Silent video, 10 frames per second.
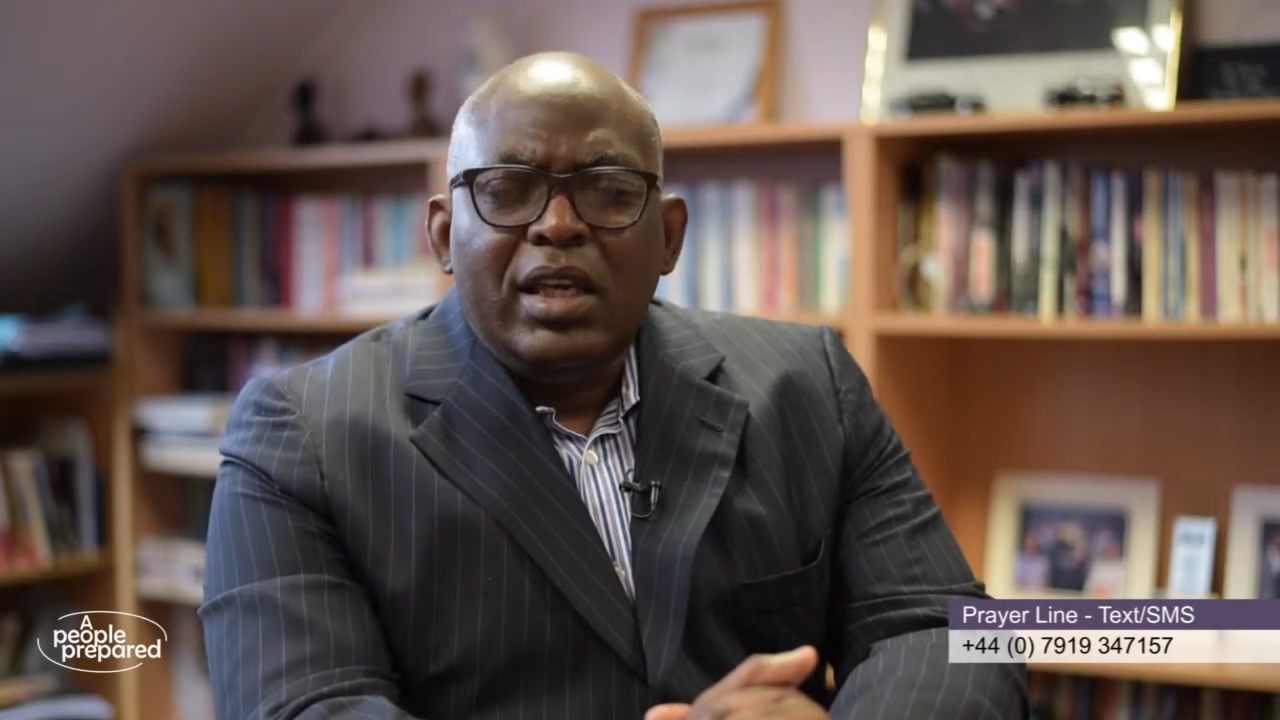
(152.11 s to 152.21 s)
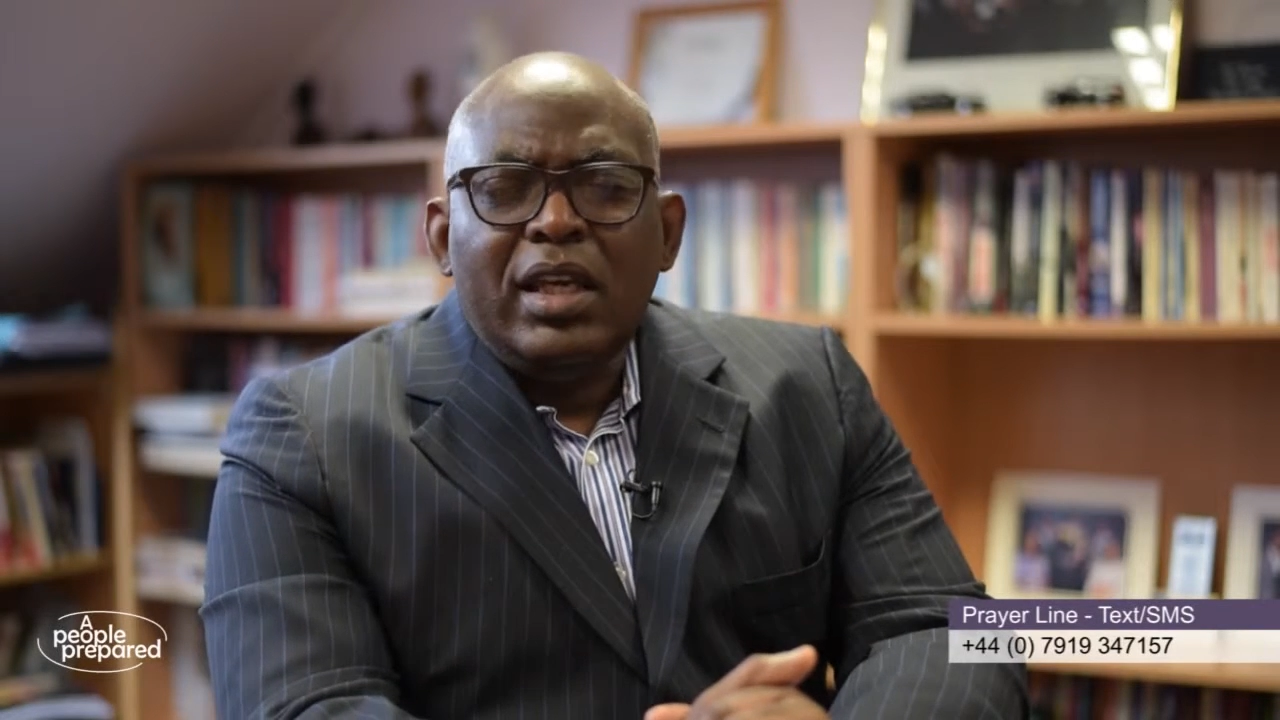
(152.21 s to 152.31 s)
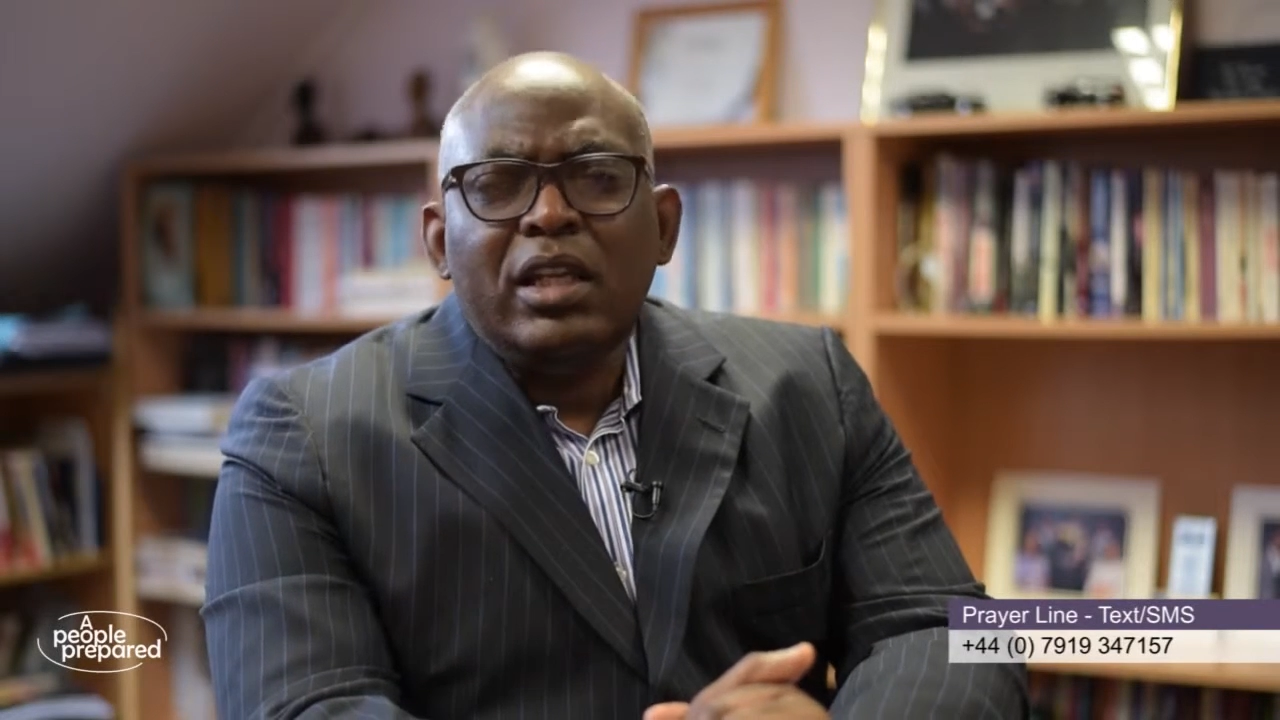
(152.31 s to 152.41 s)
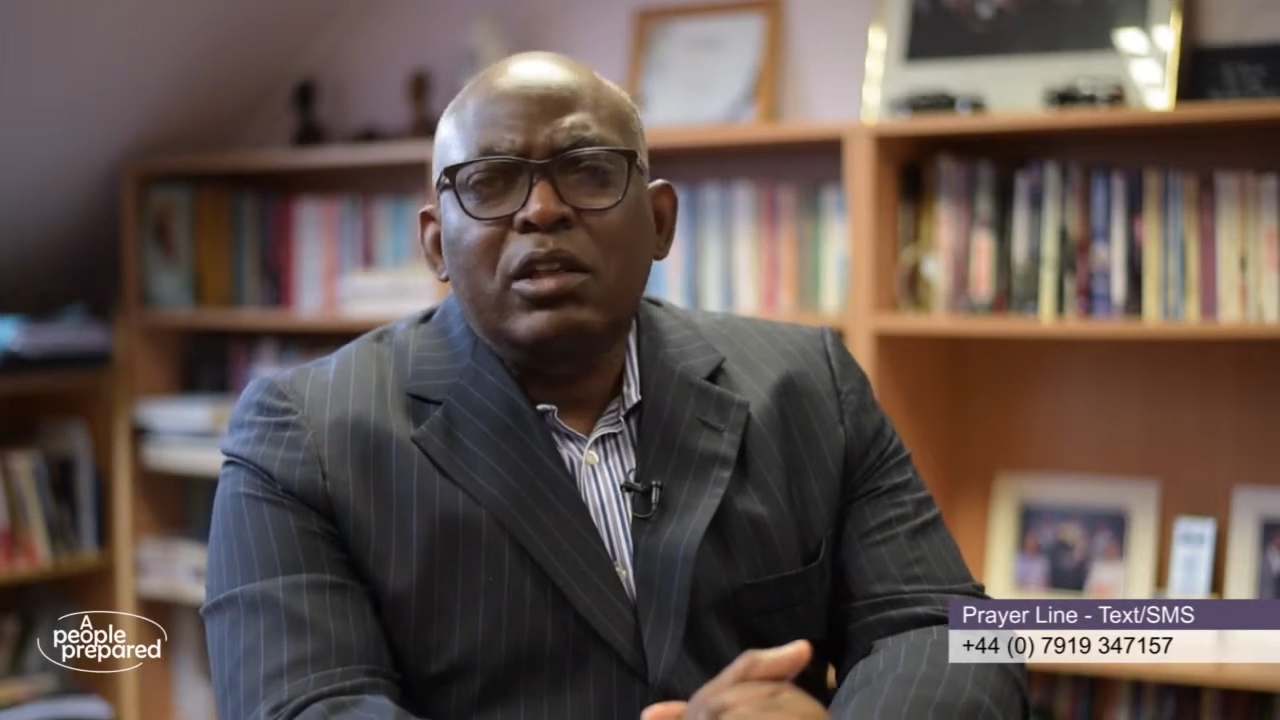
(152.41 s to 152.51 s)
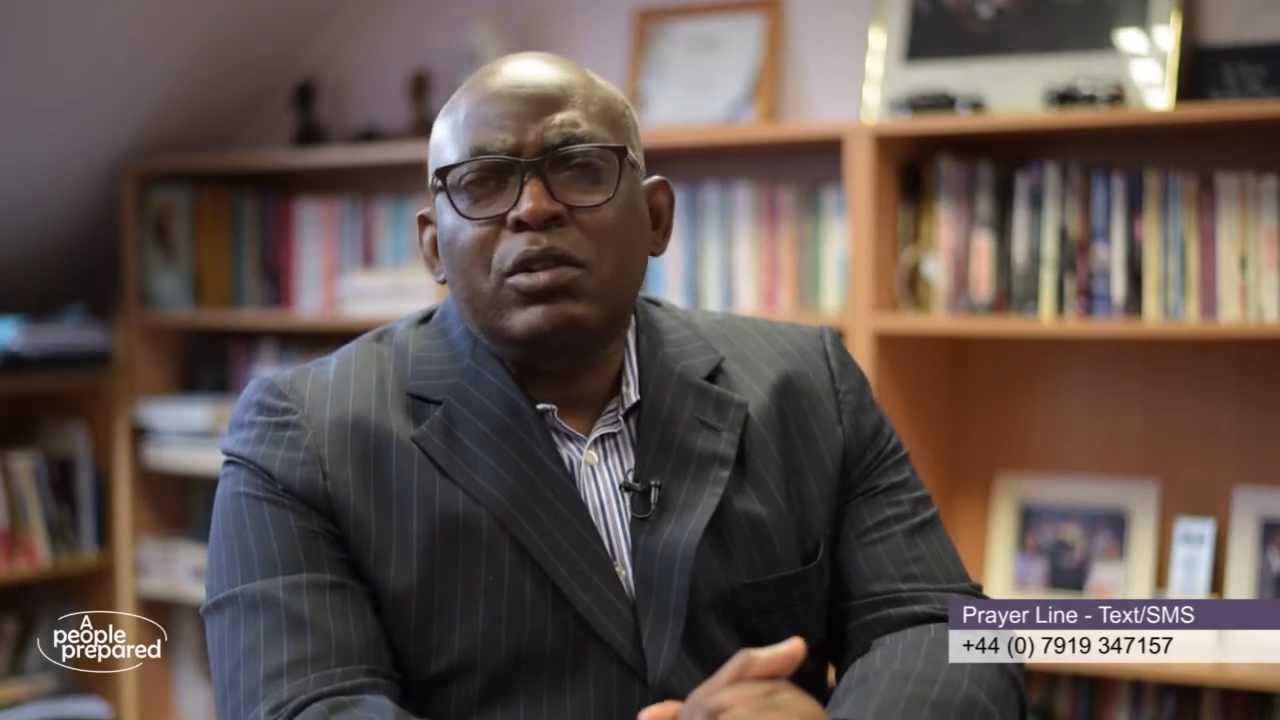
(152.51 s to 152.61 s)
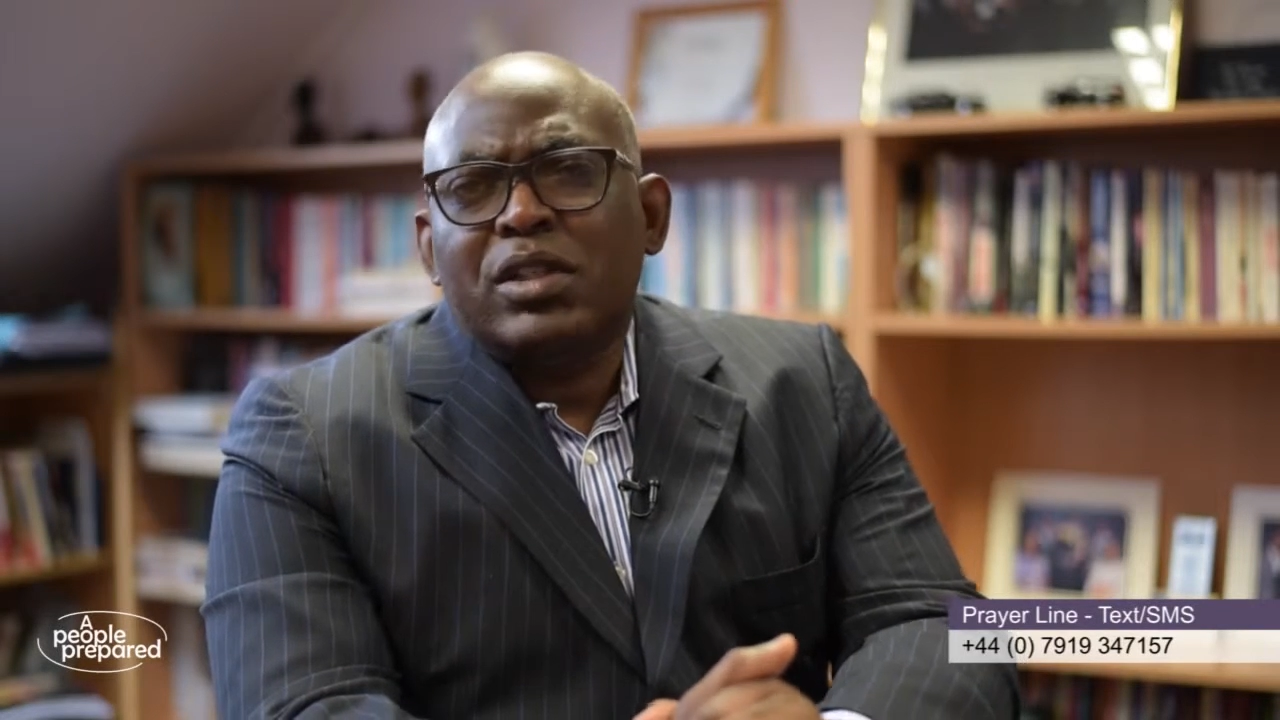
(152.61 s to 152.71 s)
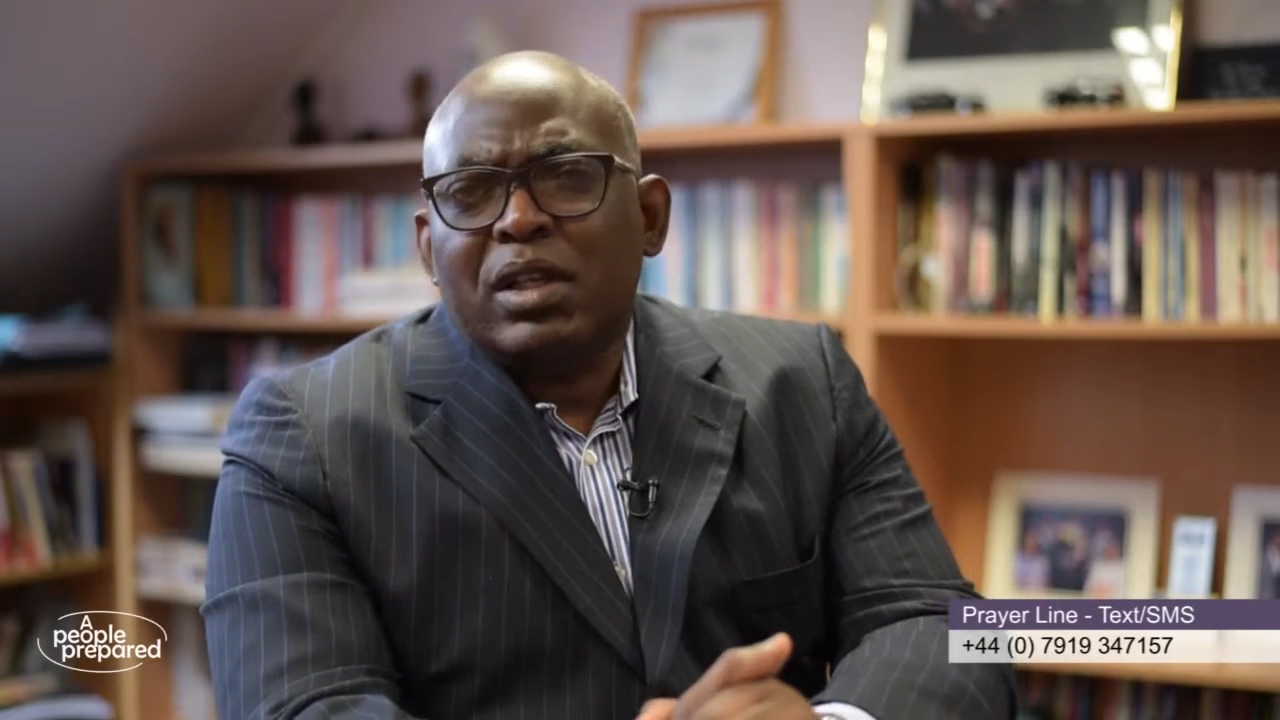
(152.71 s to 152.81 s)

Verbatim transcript: In Luke